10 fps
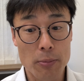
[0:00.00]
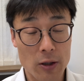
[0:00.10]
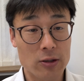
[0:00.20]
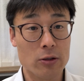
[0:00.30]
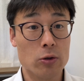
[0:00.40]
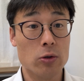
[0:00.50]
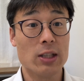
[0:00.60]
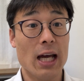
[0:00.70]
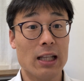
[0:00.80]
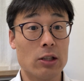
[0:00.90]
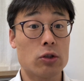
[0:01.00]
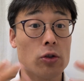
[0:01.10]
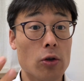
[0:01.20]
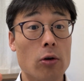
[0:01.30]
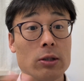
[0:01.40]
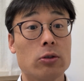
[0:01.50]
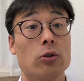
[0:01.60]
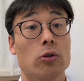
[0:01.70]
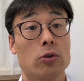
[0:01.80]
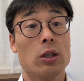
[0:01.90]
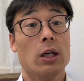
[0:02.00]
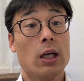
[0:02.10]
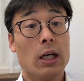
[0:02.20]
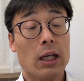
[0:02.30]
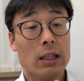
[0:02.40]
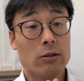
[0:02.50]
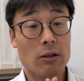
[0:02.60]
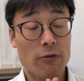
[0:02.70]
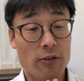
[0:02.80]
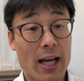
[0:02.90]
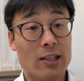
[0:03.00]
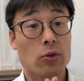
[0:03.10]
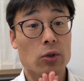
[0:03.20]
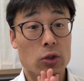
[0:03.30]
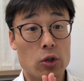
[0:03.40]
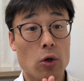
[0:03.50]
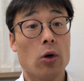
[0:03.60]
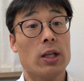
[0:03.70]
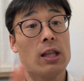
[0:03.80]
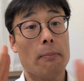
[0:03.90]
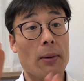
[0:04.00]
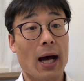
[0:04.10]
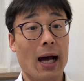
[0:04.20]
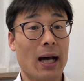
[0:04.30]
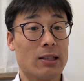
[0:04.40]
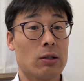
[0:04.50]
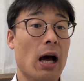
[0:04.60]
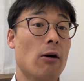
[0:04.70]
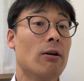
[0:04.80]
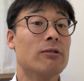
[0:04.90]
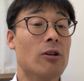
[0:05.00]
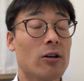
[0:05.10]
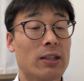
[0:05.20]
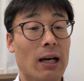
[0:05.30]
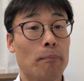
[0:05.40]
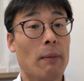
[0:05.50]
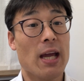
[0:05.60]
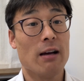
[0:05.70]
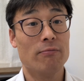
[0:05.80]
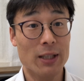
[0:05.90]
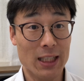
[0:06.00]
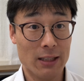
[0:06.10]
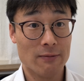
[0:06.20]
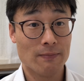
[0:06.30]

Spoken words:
person who's had the trauma to the face or the jaw in the past, however long that may have been.